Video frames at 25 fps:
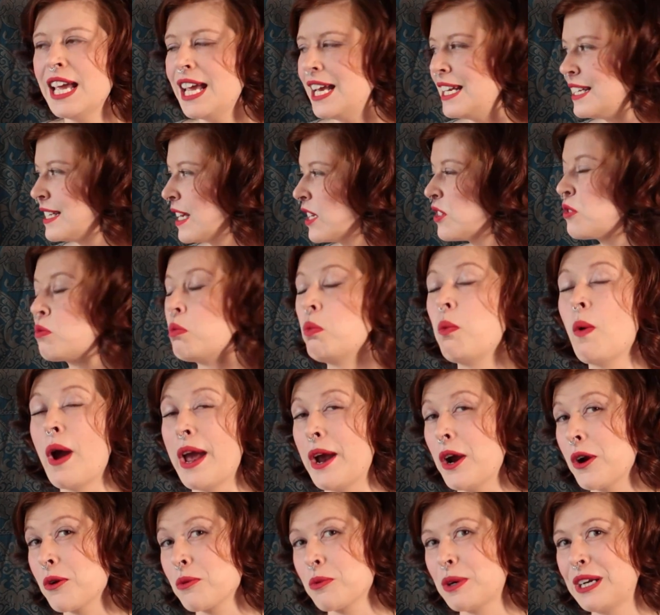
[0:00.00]
it does
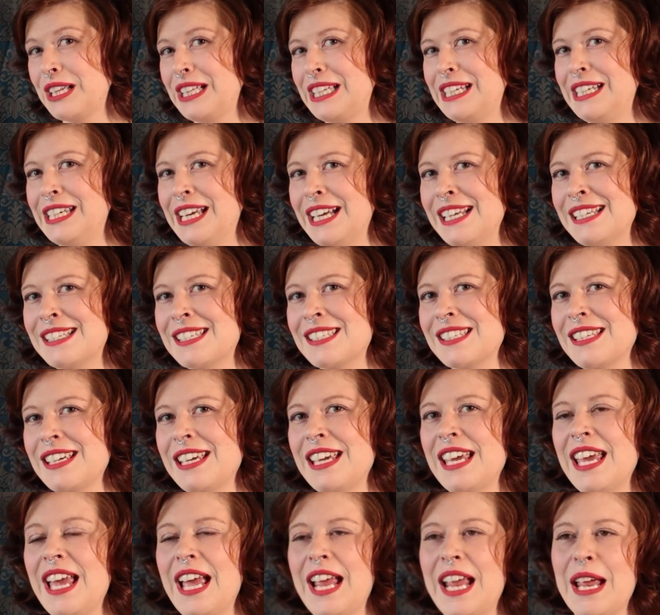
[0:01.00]
wear really
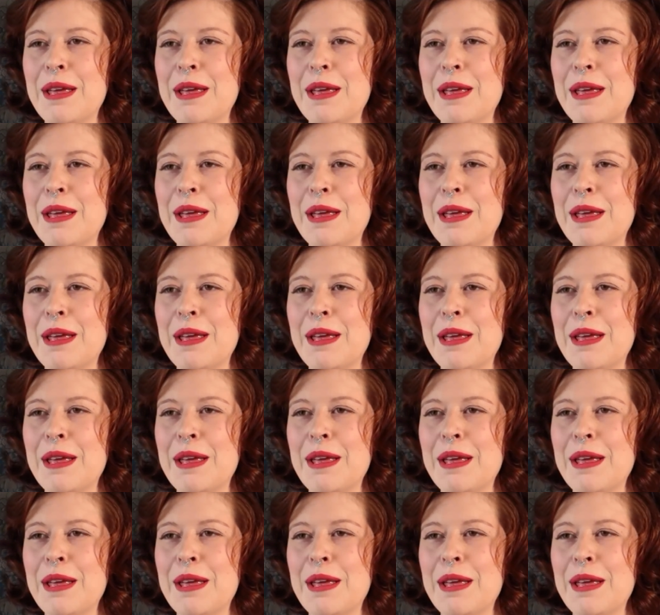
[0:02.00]
nicely.